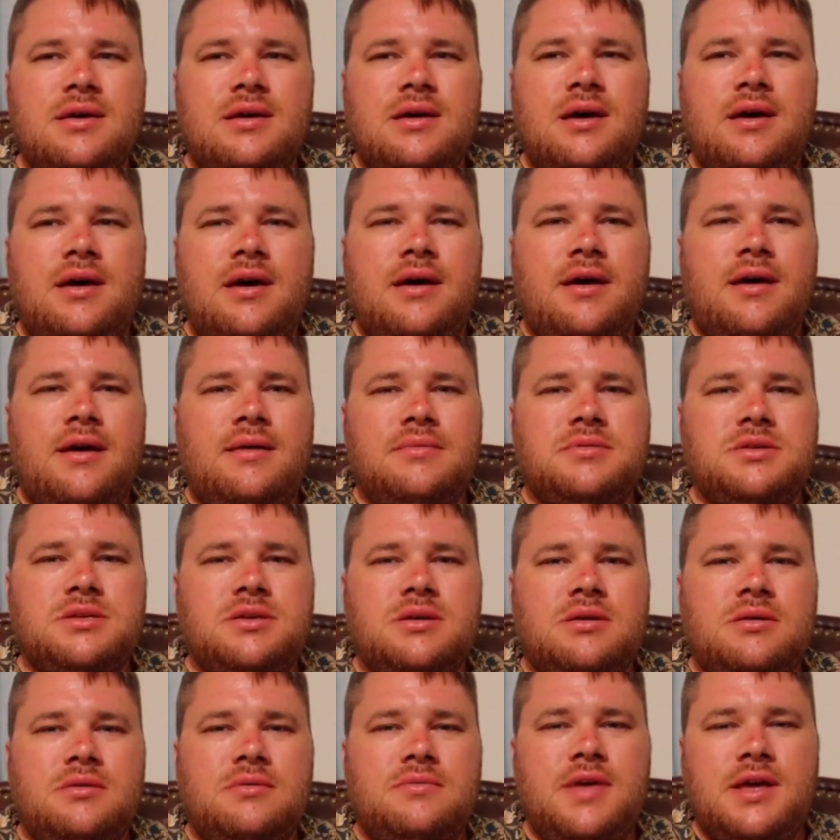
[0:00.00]

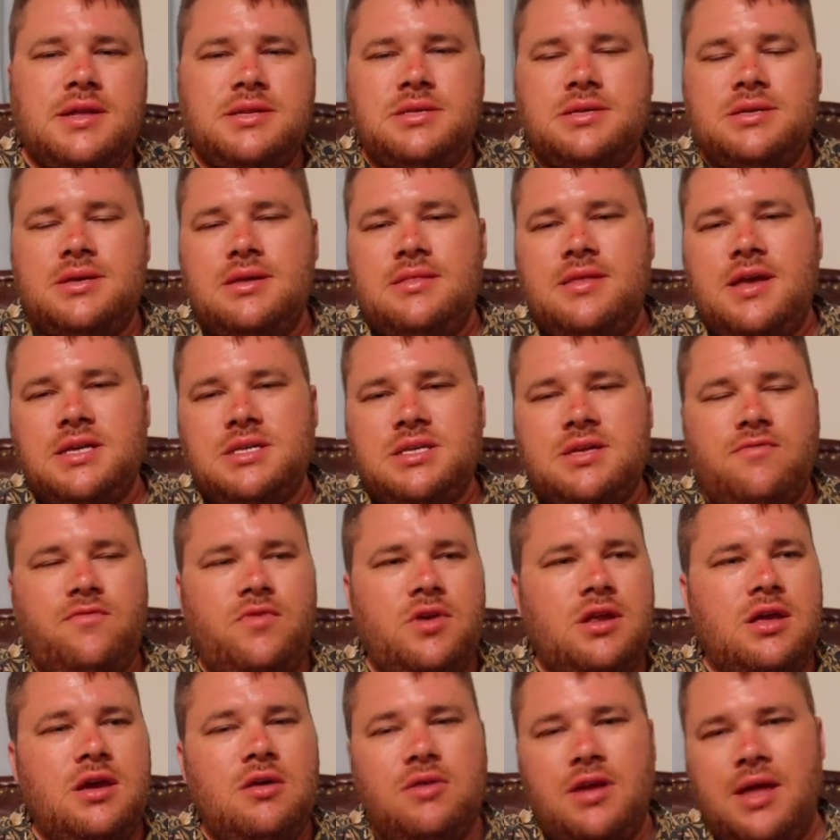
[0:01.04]
So that's it. That's the
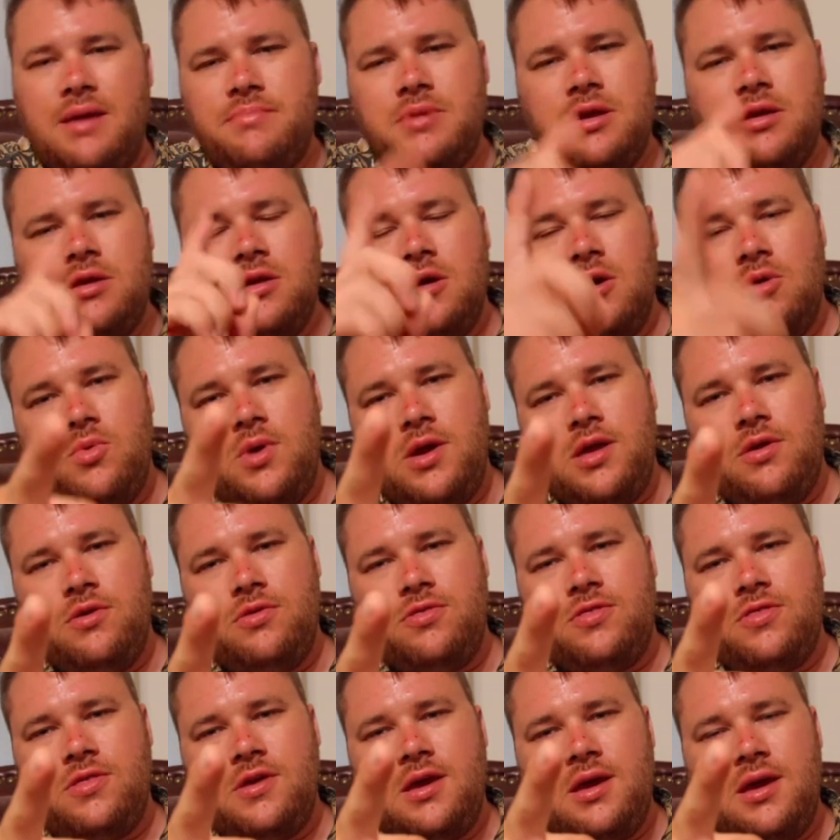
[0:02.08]
video. Let me know what you
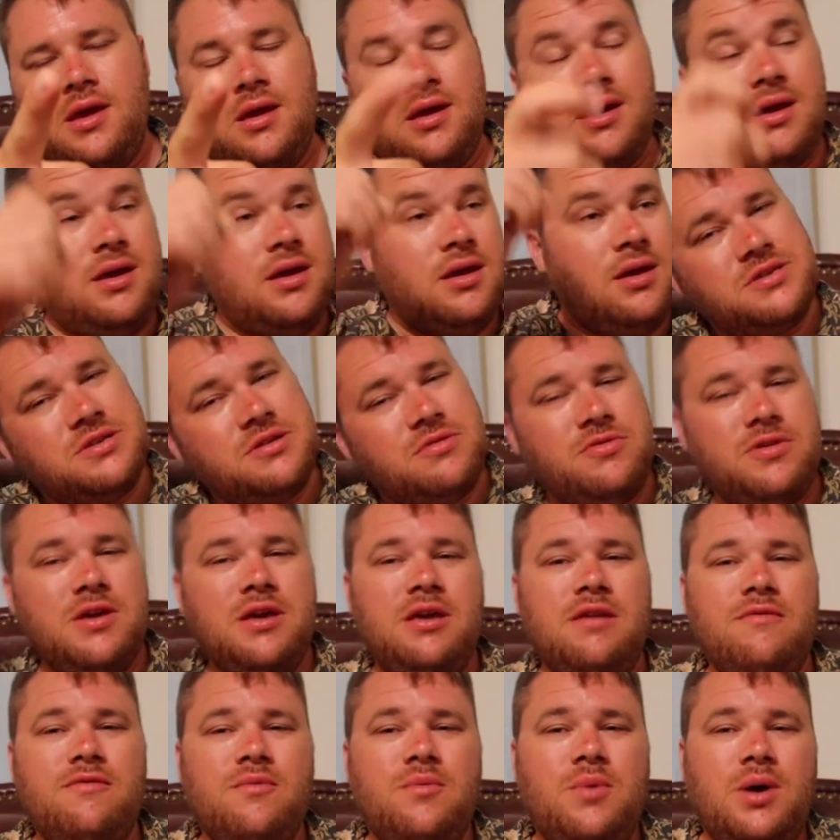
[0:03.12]
think. So thank
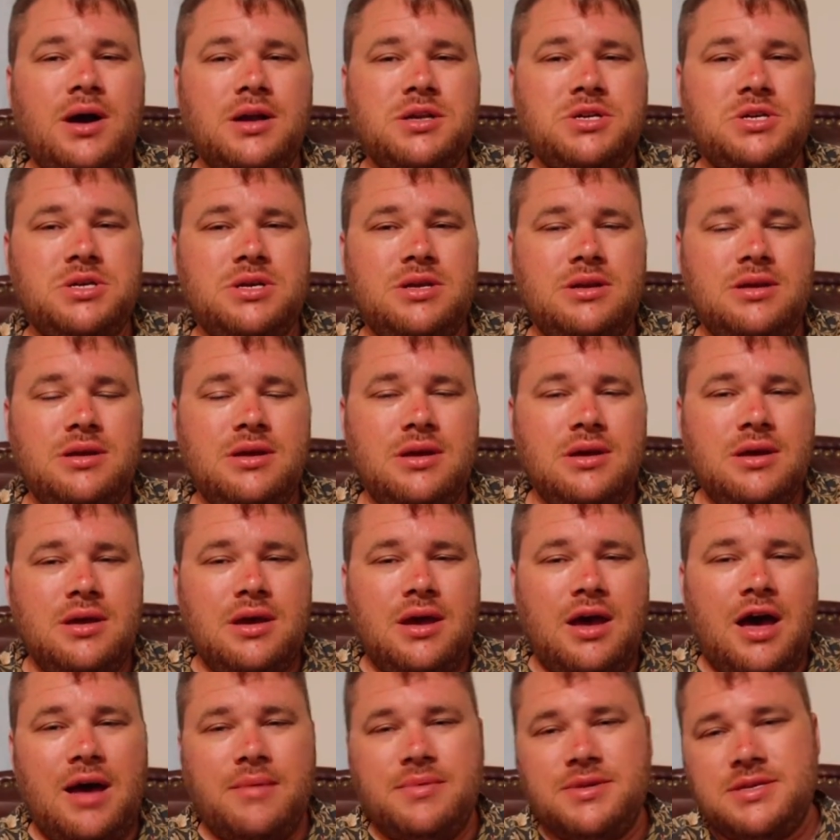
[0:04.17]
you for watching.
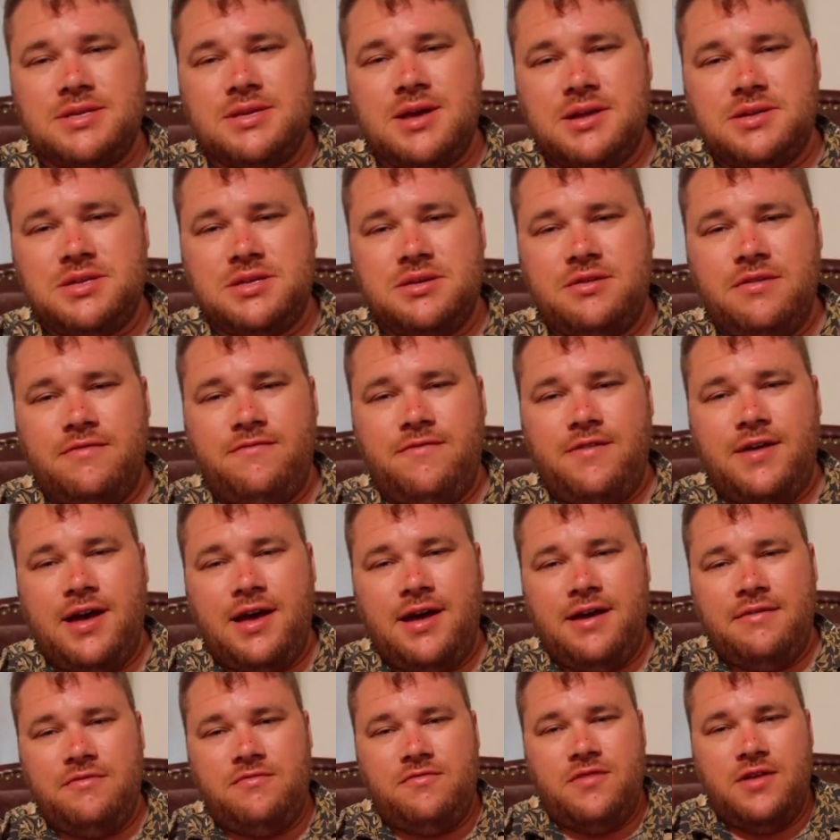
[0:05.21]
I'm Osatsu
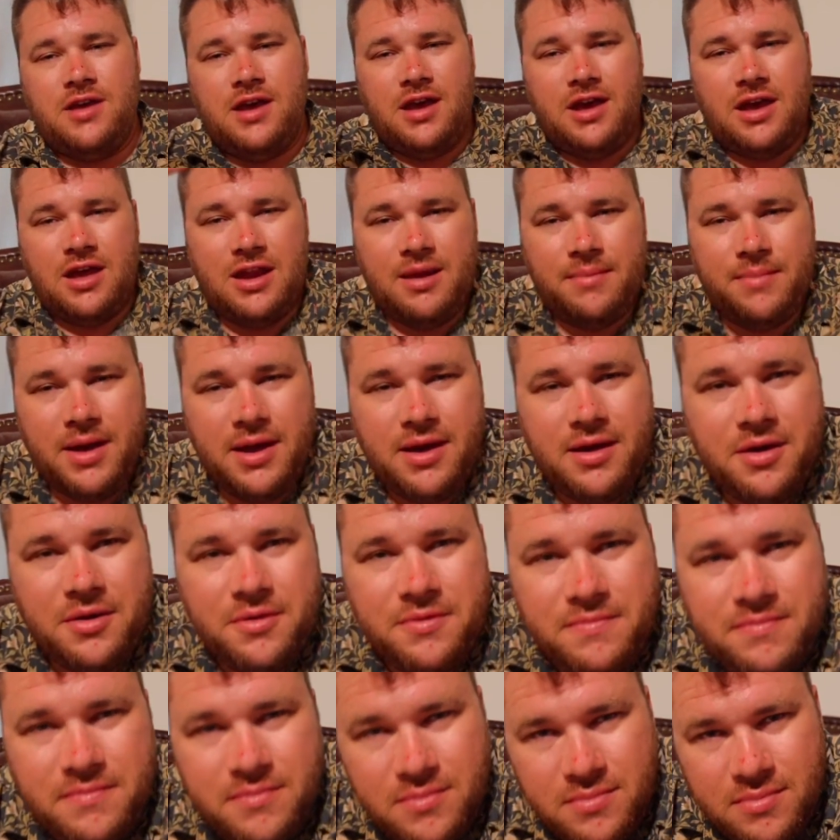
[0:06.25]
5, and I'm
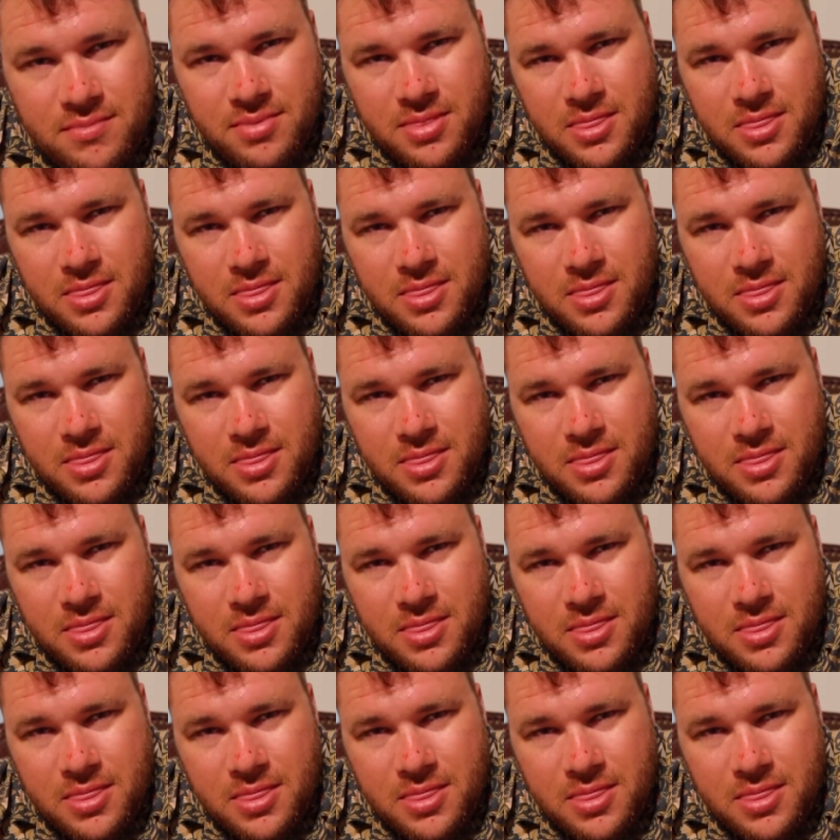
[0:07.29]
out.